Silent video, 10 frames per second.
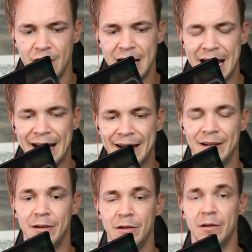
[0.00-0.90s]
and
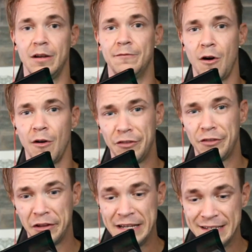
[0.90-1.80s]
involves the
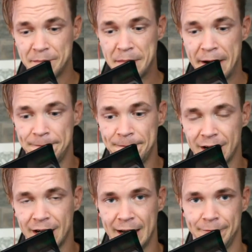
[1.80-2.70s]
least amount of
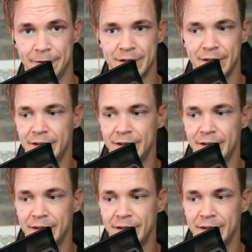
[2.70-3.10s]
fucking effort.